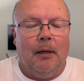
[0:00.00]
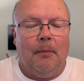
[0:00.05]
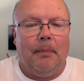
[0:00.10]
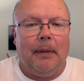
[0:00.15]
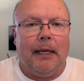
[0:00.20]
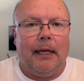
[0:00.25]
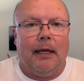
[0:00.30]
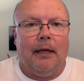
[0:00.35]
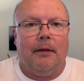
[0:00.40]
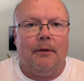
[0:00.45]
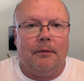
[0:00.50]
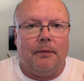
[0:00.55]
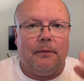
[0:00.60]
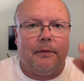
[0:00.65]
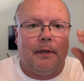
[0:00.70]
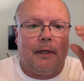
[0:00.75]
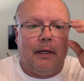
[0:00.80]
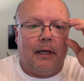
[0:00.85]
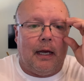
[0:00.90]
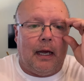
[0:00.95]
because
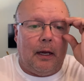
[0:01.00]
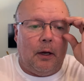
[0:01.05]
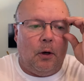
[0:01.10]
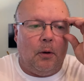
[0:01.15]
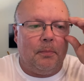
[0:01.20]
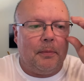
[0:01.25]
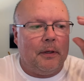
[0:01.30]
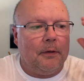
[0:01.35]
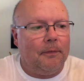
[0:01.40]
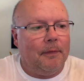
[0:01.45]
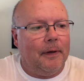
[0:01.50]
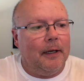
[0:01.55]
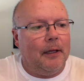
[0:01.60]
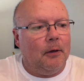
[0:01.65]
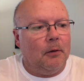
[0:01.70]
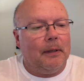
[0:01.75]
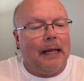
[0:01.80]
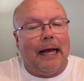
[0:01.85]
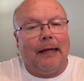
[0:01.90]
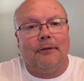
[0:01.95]
I hope this
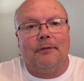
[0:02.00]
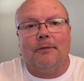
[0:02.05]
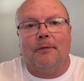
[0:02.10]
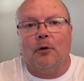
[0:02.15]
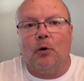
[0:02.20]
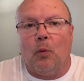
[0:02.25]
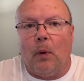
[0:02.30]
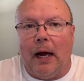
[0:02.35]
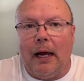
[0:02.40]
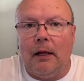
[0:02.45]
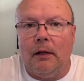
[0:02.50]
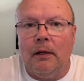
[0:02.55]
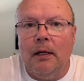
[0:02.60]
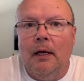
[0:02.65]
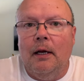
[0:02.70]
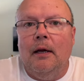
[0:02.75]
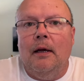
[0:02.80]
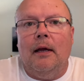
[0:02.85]
video lasts for a while,